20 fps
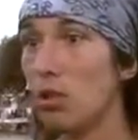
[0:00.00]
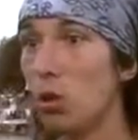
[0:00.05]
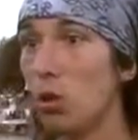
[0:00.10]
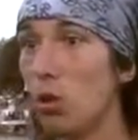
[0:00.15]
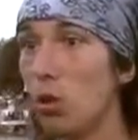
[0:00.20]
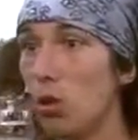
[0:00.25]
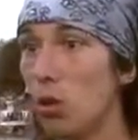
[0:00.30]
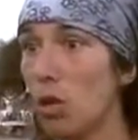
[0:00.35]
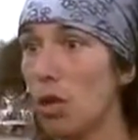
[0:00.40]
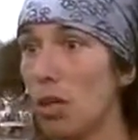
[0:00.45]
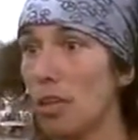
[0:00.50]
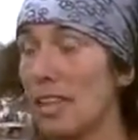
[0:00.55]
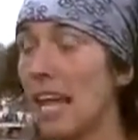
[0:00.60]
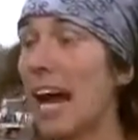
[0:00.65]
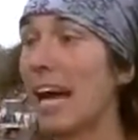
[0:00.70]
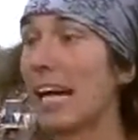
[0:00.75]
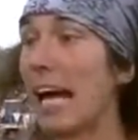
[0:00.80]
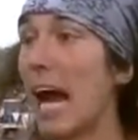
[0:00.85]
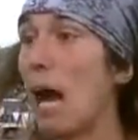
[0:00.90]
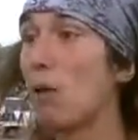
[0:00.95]
Dude,
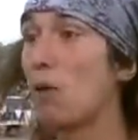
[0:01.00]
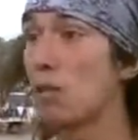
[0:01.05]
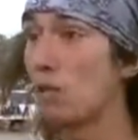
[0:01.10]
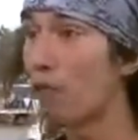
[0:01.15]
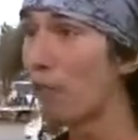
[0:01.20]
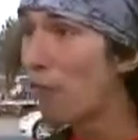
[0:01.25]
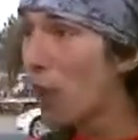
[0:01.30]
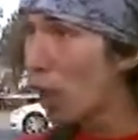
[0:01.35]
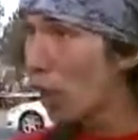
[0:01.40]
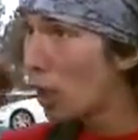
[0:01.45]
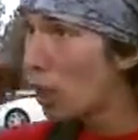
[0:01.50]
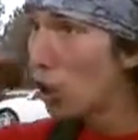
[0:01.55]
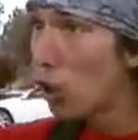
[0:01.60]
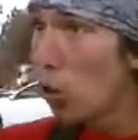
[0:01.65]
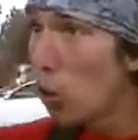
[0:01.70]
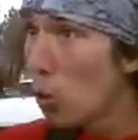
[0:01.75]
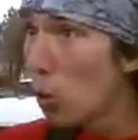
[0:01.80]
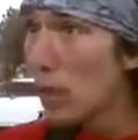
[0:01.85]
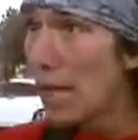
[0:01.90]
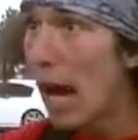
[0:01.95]
that guy was fucking
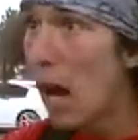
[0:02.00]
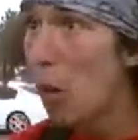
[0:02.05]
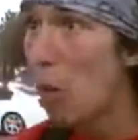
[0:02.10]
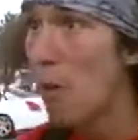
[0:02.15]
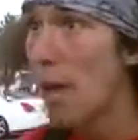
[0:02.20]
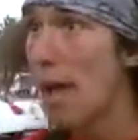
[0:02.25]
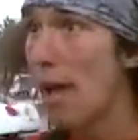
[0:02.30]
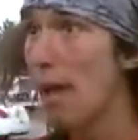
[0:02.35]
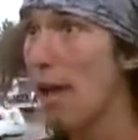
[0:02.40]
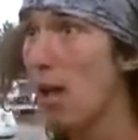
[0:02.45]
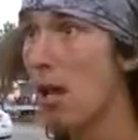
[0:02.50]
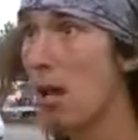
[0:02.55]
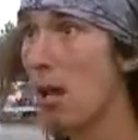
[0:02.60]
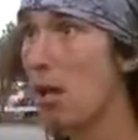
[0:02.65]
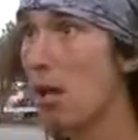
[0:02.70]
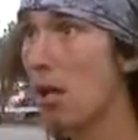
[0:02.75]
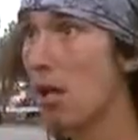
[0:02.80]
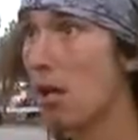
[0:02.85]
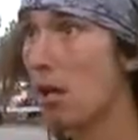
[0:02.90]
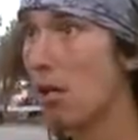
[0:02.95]
cooked out, man.
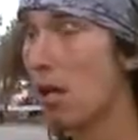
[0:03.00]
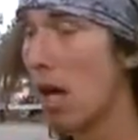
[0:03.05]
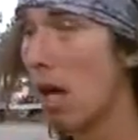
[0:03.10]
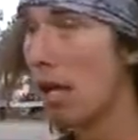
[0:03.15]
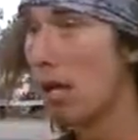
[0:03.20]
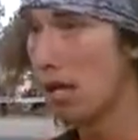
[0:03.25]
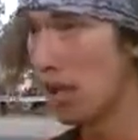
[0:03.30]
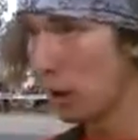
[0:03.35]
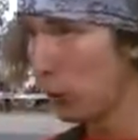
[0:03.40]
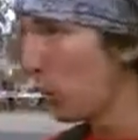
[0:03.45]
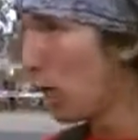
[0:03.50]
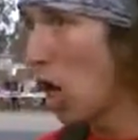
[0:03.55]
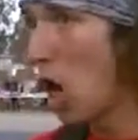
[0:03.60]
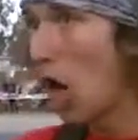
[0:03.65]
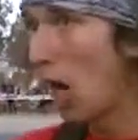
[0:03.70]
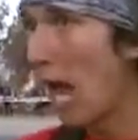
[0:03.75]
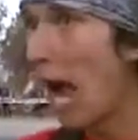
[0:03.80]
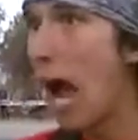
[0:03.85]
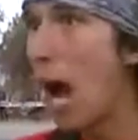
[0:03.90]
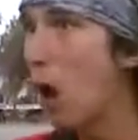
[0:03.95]
Like, he's
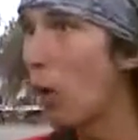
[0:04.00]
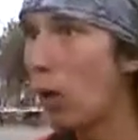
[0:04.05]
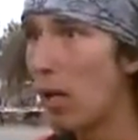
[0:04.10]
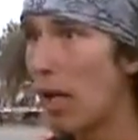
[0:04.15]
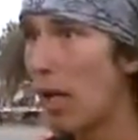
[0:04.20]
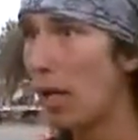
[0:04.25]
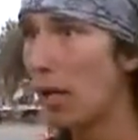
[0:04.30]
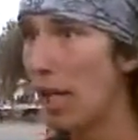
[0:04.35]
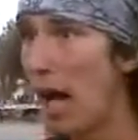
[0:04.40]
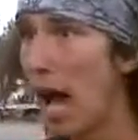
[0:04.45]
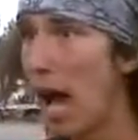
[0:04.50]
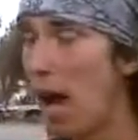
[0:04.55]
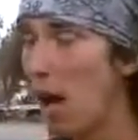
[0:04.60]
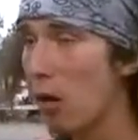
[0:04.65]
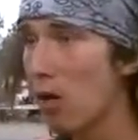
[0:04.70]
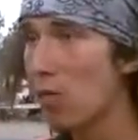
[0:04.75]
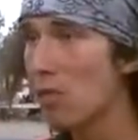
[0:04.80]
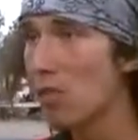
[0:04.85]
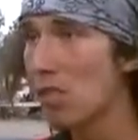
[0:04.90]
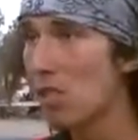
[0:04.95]
beyond Howley. Like, I
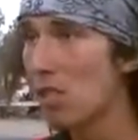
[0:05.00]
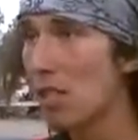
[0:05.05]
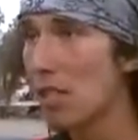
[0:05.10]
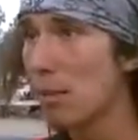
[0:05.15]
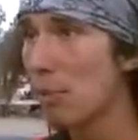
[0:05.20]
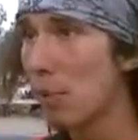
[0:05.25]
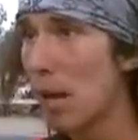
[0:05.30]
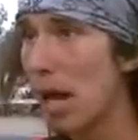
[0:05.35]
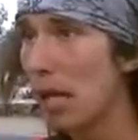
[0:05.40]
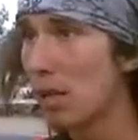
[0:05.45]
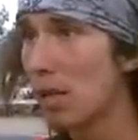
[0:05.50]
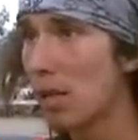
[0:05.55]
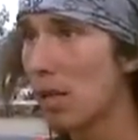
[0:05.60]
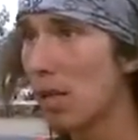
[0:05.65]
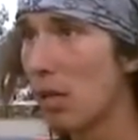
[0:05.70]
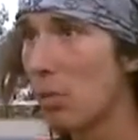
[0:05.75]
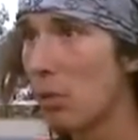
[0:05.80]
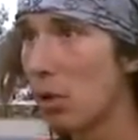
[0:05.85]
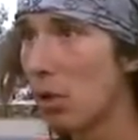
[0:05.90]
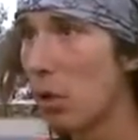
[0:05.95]
don't even see any breath
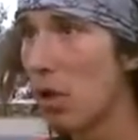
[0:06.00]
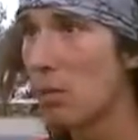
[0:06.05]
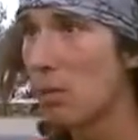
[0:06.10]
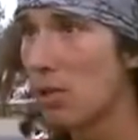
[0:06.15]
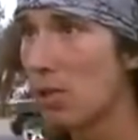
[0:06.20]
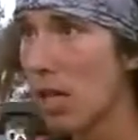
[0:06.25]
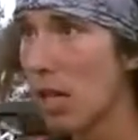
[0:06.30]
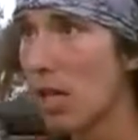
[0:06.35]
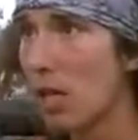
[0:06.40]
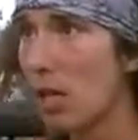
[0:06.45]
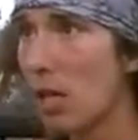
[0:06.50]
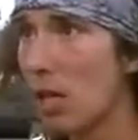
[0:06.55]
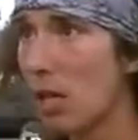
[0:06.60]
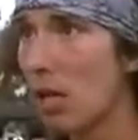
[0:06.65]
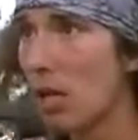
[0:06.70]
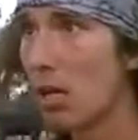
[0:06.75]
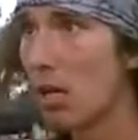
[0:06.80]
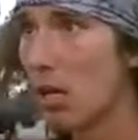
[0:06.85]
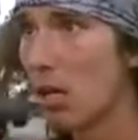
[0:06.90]
in him. You know what I'm saying?